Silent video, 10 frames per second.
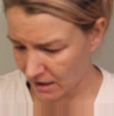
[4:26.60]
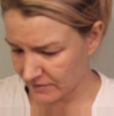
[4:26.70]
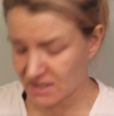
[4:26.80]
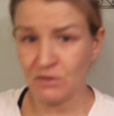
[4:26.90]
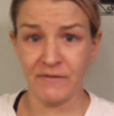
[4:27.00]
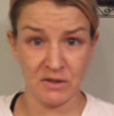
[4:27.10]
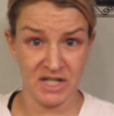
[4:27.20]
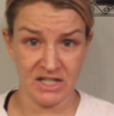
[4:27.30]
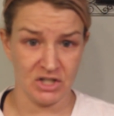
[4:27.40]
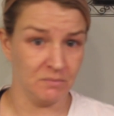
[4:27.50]
out this new
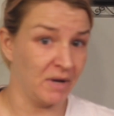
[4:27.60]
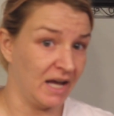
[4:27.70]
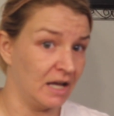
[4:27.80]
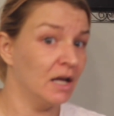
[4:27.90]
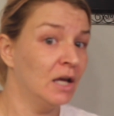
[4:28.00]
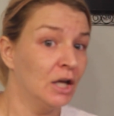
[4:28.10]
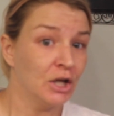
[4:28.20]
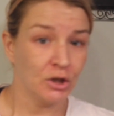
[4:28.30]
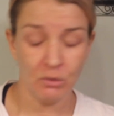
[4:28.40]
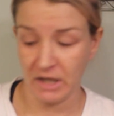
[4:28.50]
foundation by
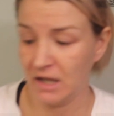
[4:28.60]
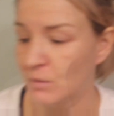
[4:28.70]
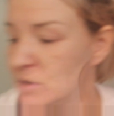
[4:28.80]
Unique,